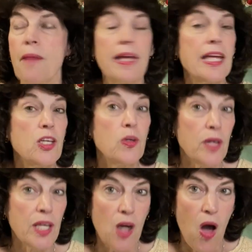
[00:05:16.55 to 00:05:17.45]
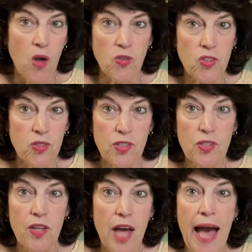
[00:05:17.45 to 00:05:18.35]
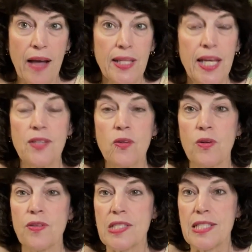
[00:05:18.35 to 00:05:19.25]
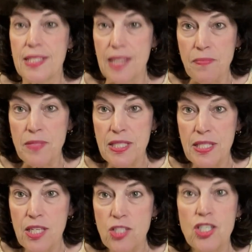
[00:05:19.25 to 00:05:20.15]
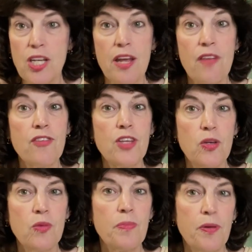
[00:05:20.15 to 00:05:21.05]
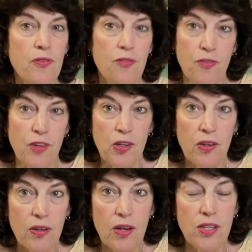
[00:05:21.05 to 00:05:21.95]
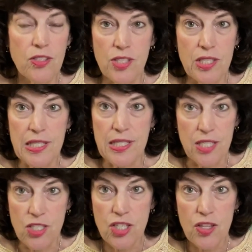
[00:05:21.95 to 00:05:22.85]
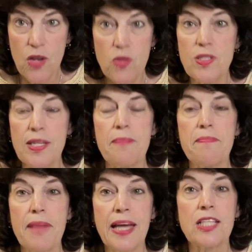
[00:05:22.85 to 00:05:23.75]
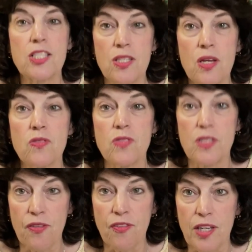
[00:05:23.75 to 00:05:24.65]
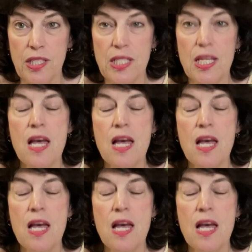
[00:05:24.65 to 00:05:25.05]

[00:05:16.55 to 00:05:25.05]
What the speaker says: You can also do the outline or the stem stitch if you prefer to stitch those. It makes no difference.